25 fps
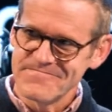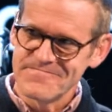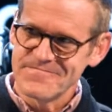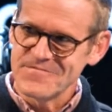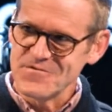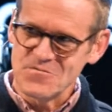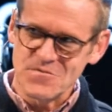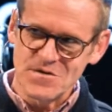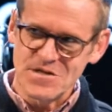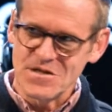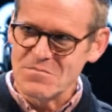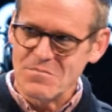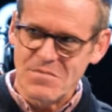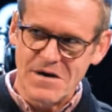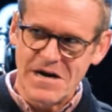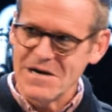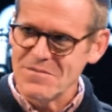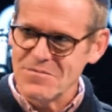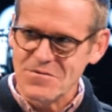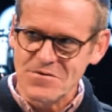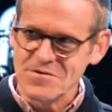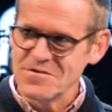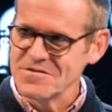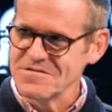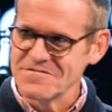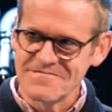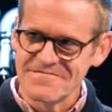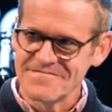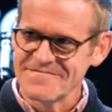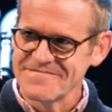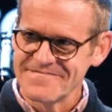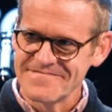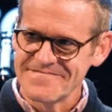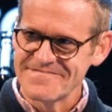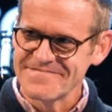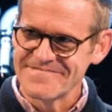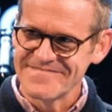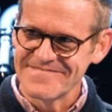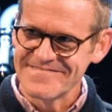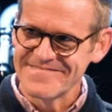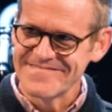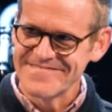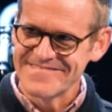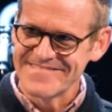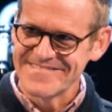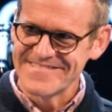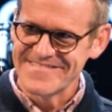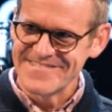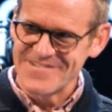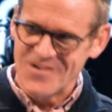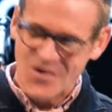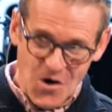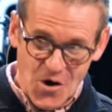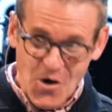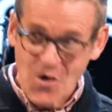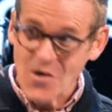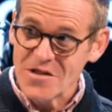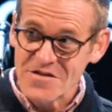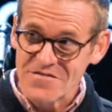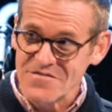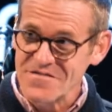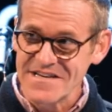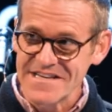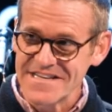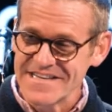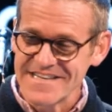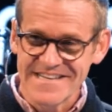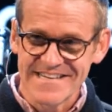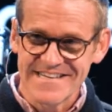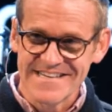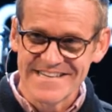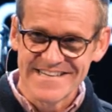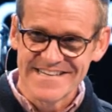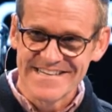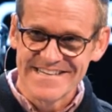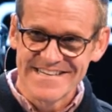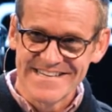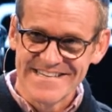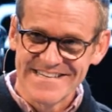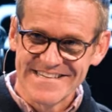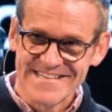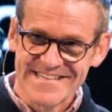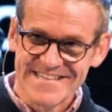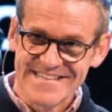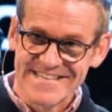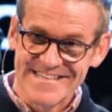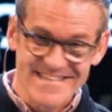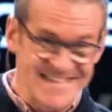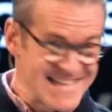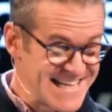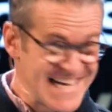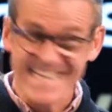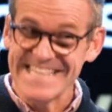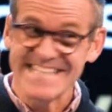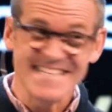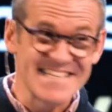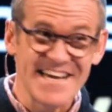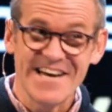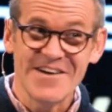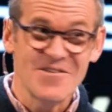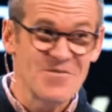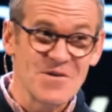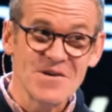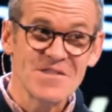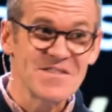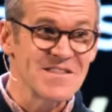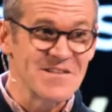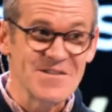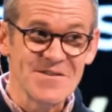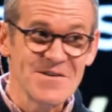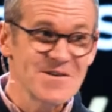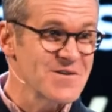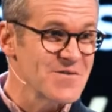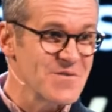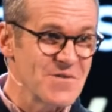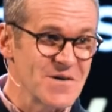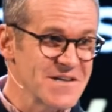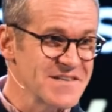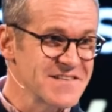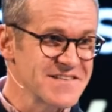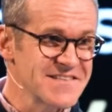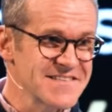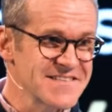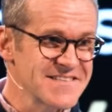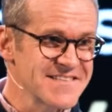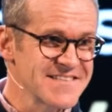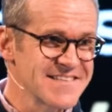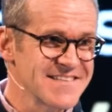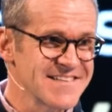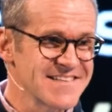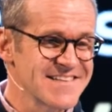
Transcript: If you read the Bible, all of it, that's not what the look was.